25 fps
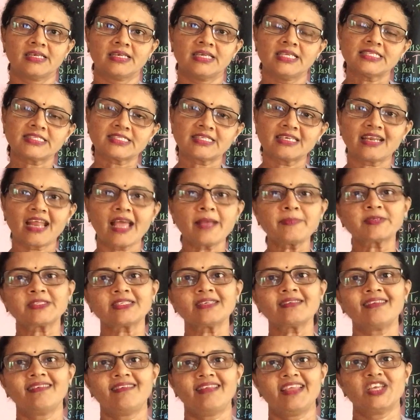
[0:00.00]
describes
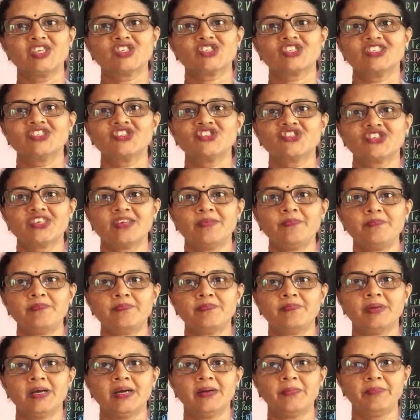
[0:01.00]
the
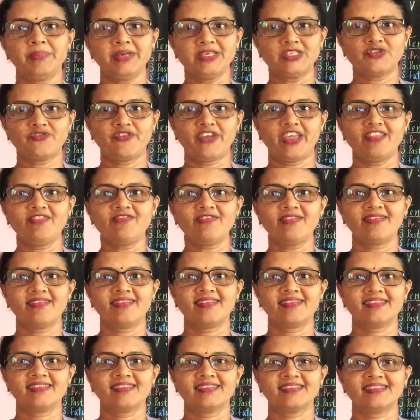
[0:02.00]
relationship between
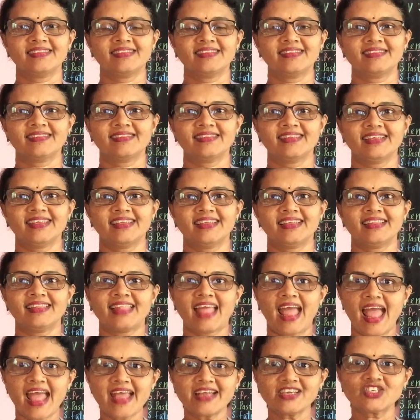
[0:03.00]

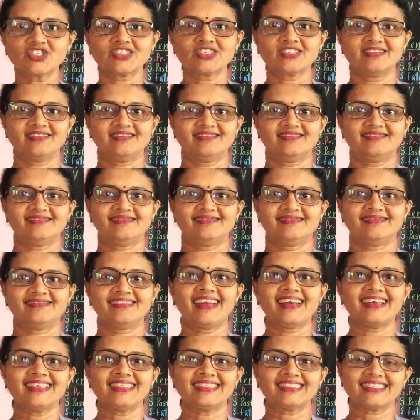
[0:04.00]
the action
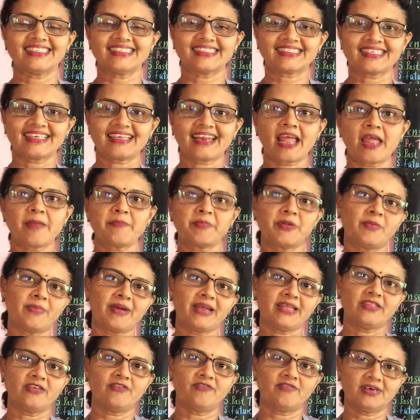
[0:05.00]
that is described
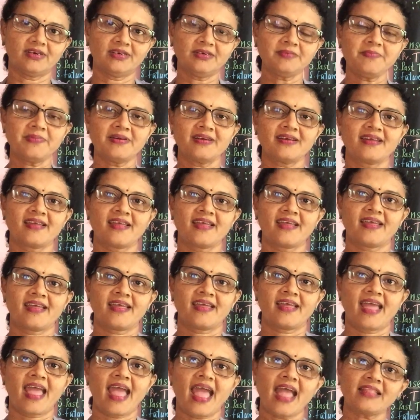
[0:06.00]
by the verb
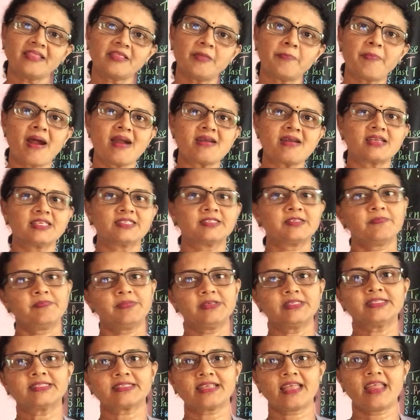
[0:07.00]
and the
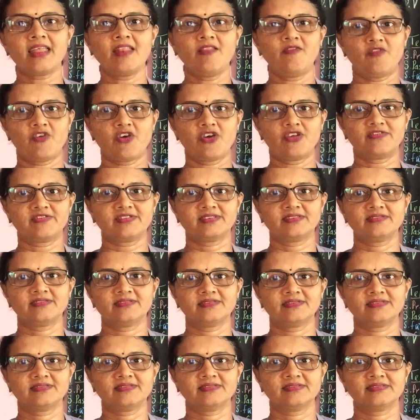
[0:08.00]
participants involved.
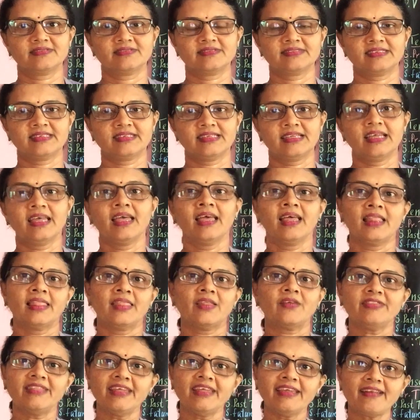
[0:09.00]

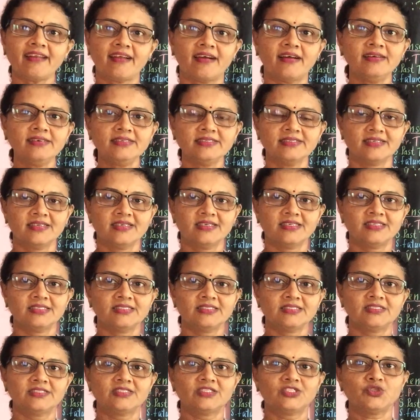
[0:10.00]
Now there are
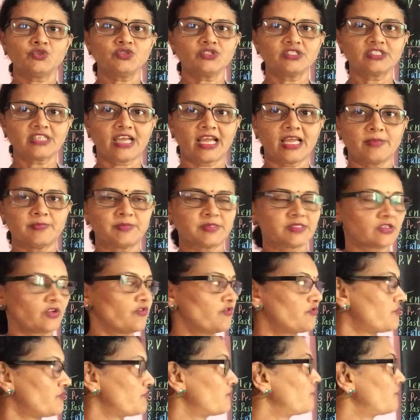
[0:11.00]
two types of